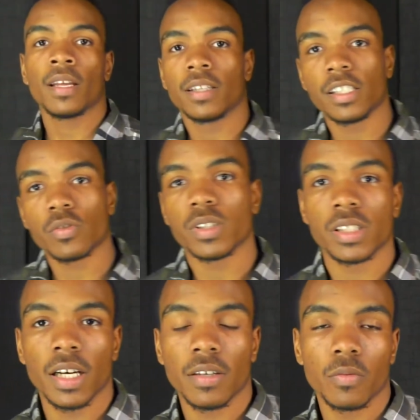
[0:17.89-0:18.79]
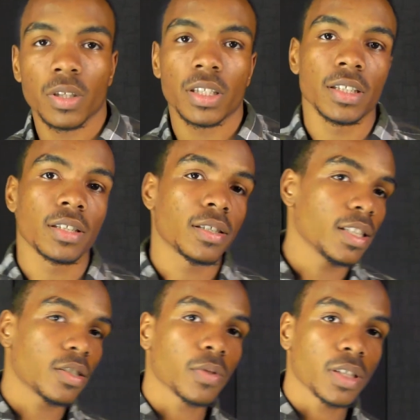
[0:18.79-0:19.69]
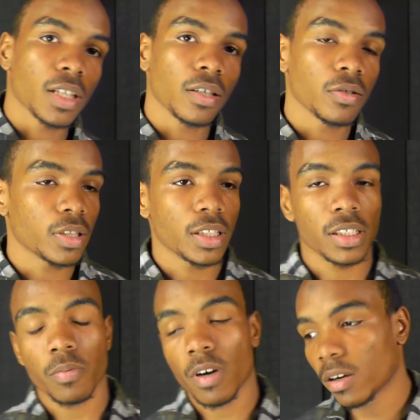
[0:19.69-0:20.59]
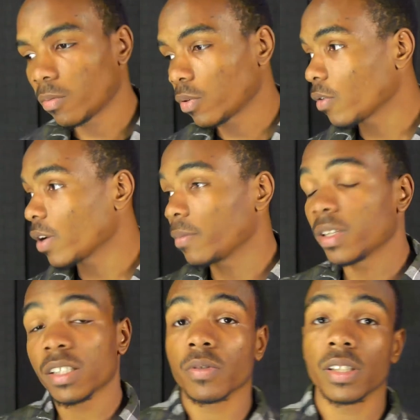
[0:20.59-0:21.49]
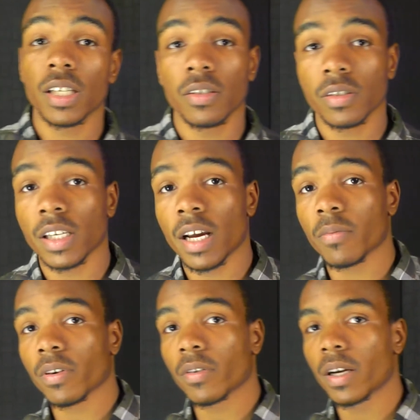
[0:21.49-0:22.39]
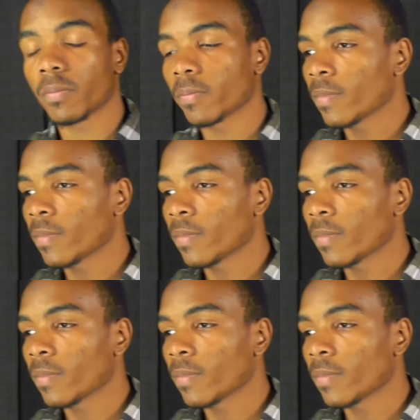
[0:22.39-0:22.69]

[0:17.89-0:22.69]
This was done with this. This was done using this program. This was done using that program.